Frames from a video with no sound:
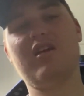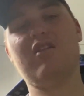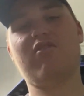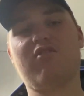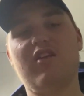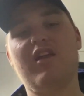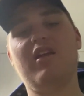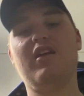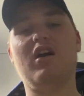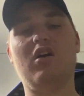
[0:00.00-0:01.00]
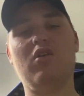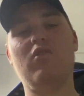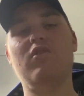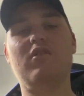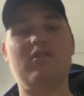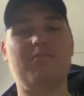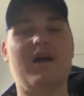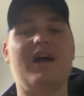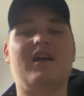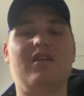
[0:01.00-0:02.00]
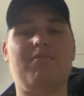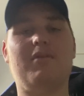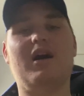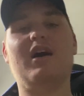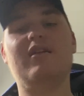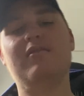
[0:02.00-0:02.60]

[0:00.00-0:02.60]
a sneaky goal back, but